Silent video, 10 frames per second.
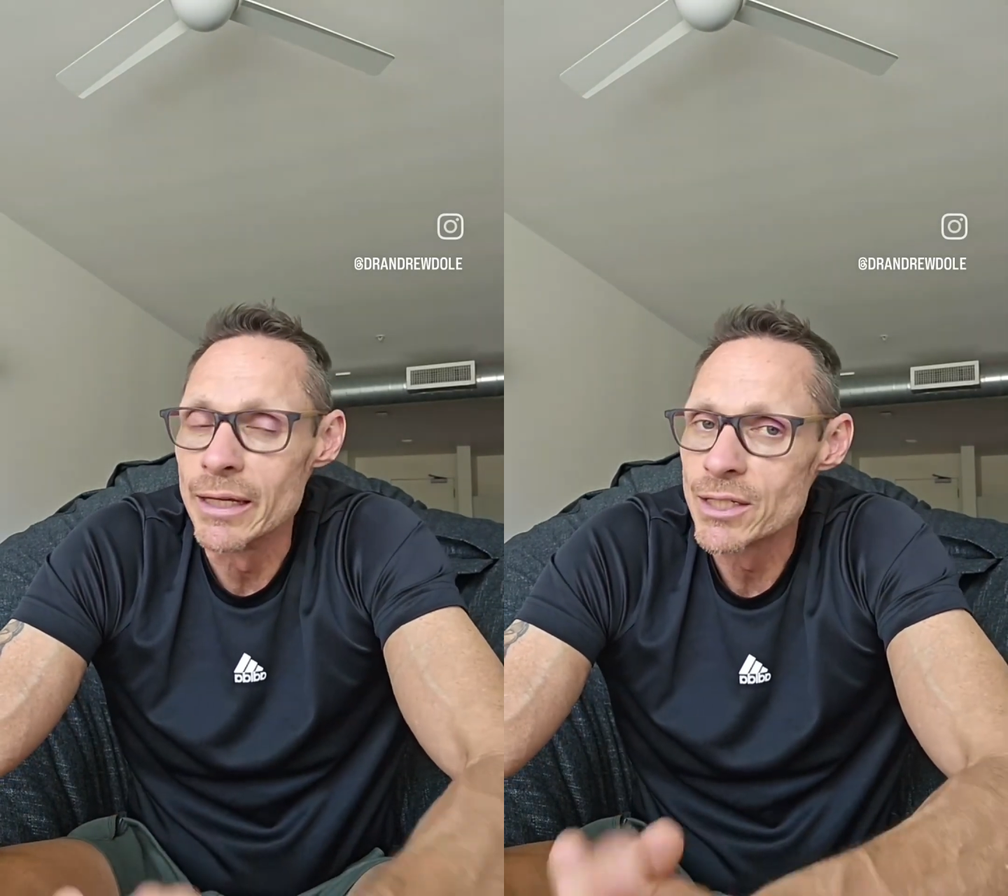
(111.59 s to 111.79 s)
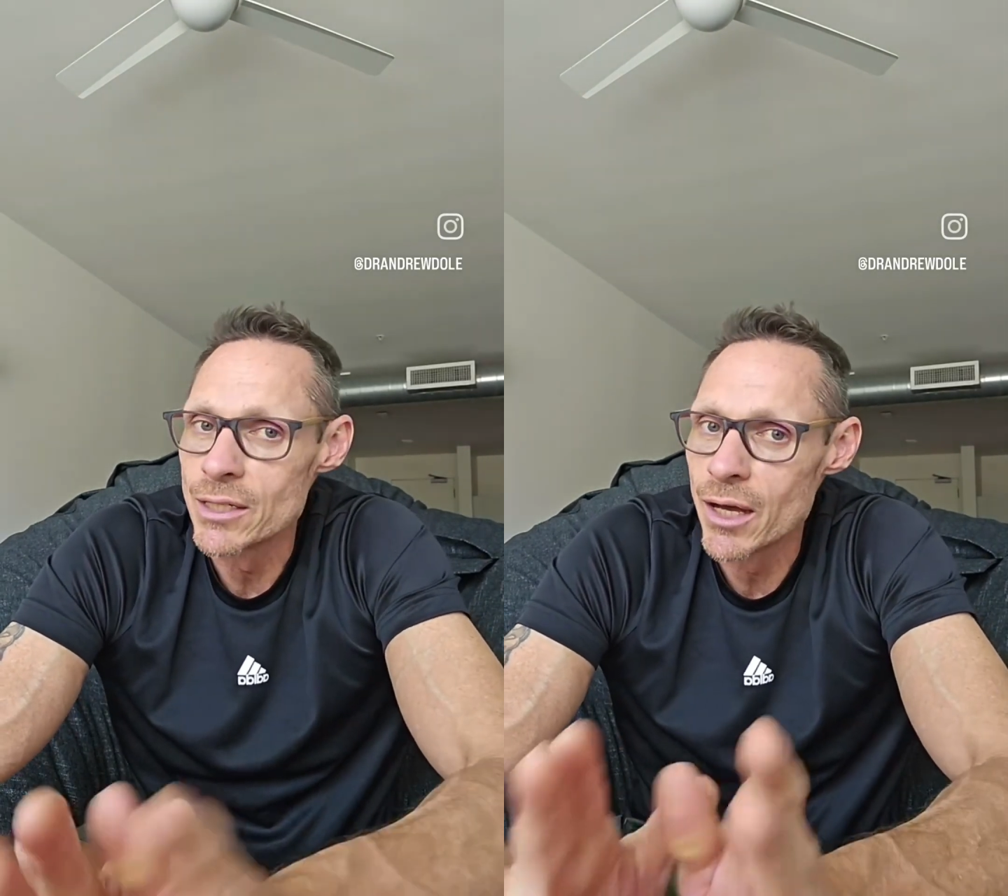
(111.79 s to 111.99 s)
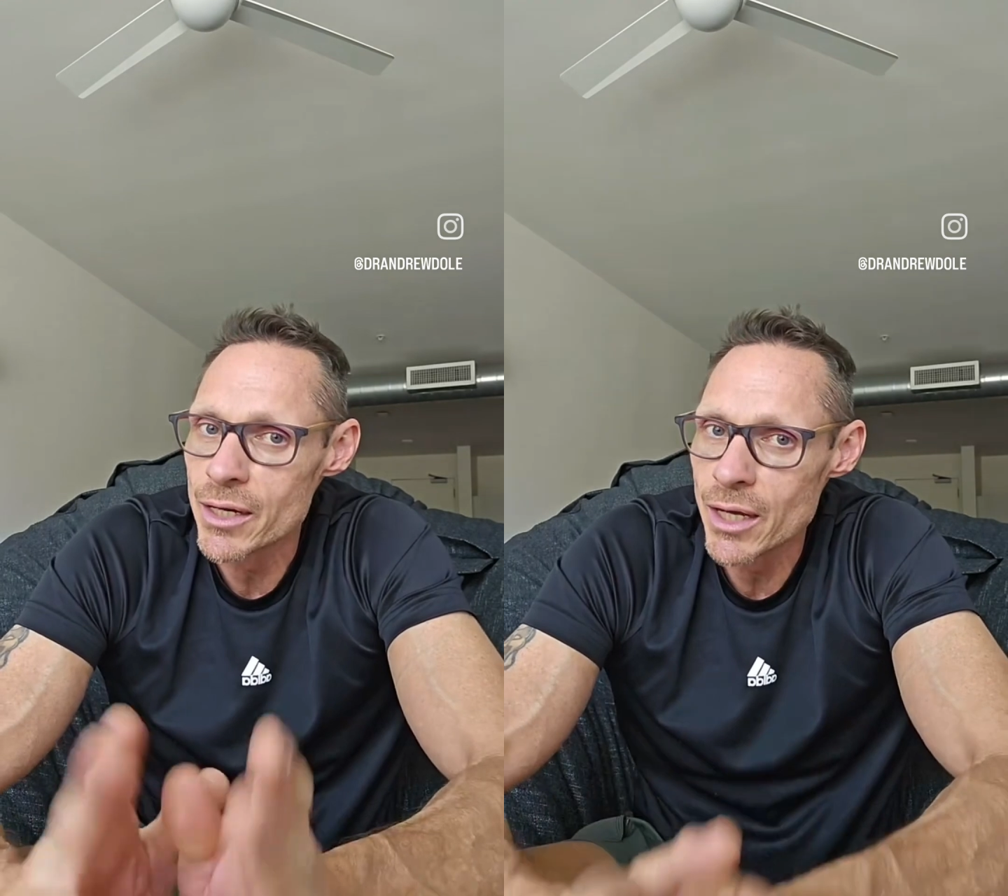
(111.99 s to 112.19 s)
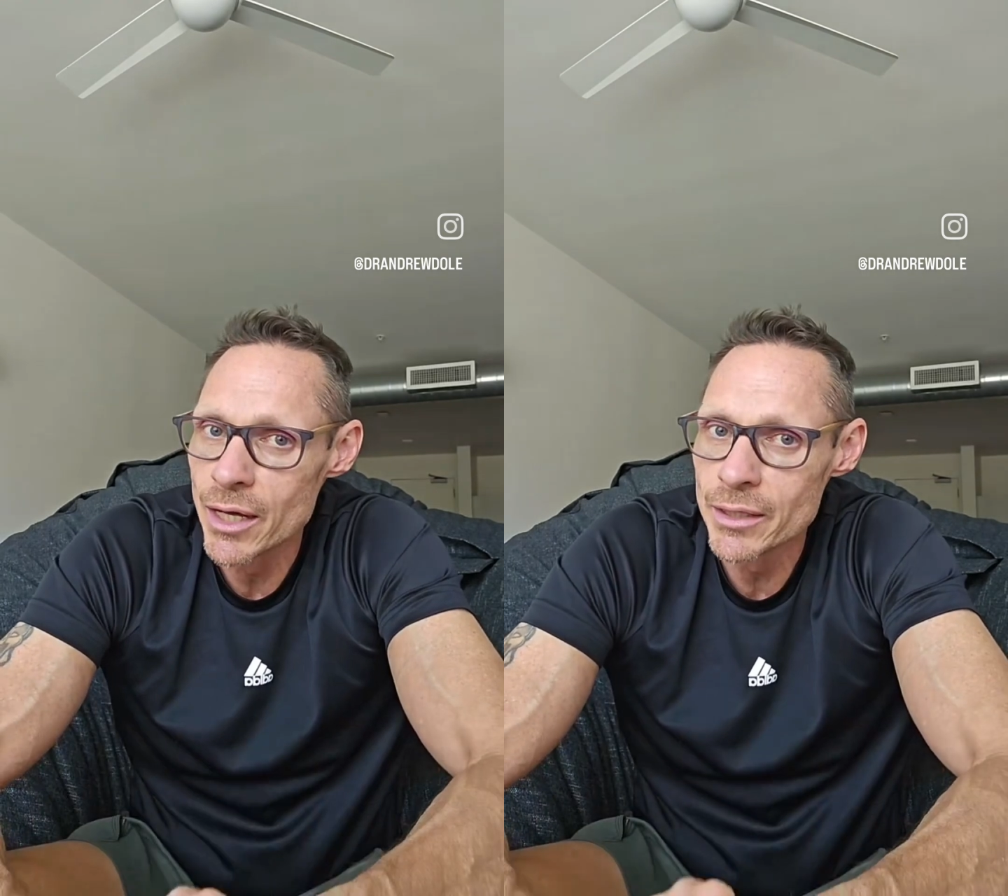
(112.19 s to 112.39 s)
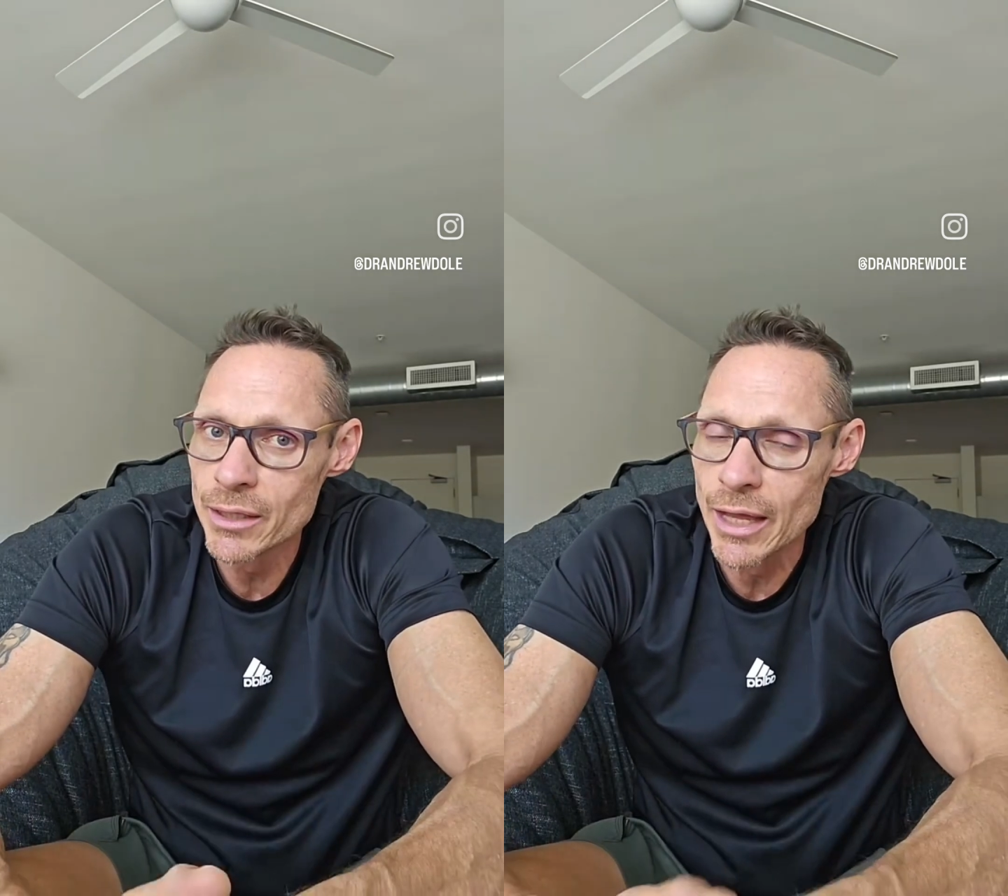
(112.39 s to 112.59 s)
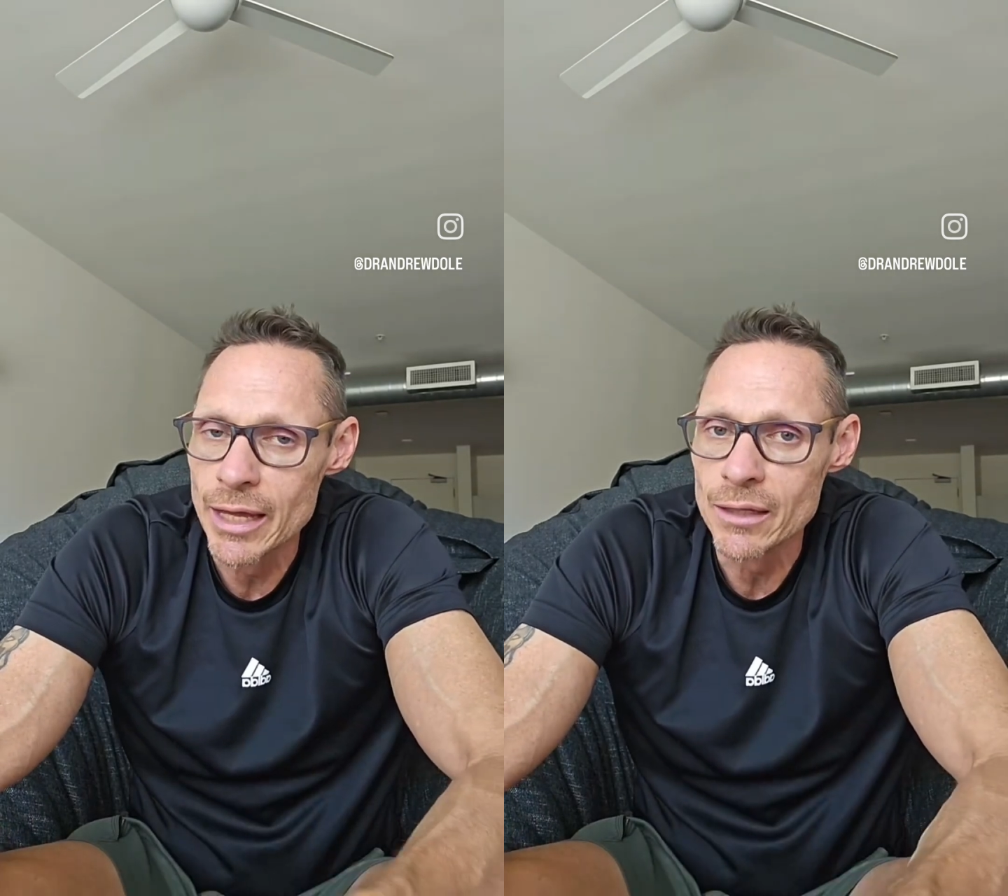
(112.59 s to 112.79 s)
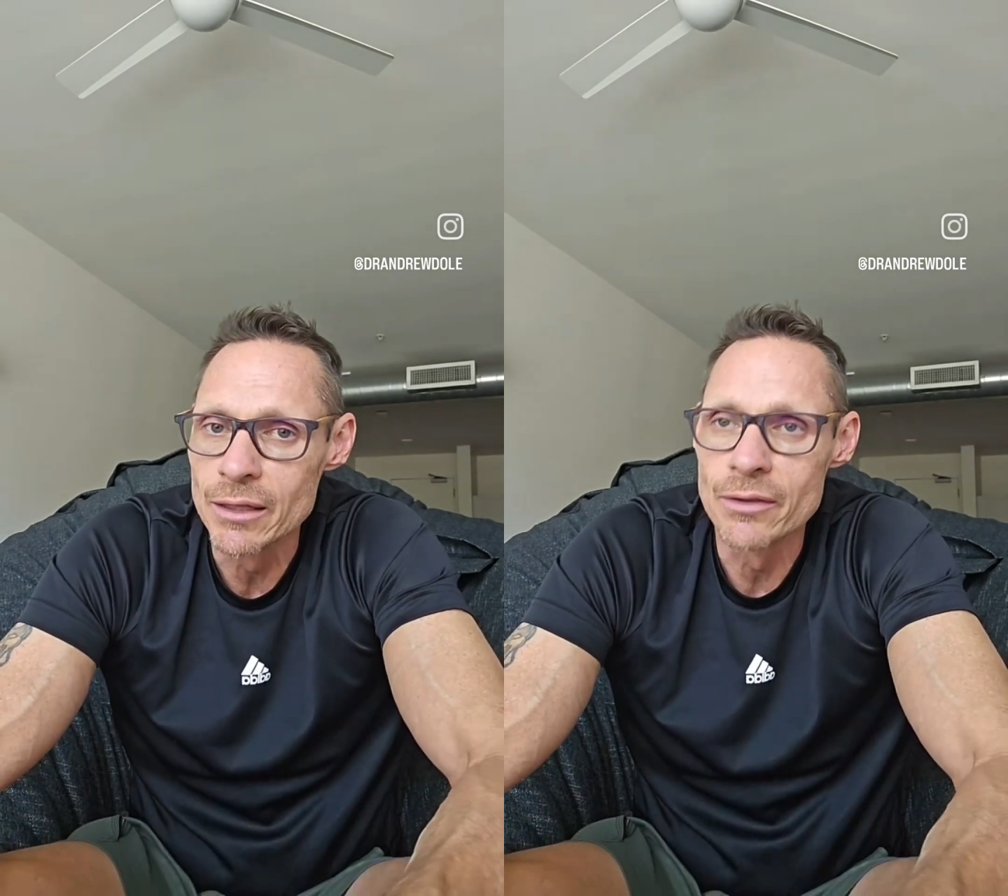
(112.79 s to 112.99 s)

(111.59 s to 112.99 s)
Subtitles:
It's not unlikely.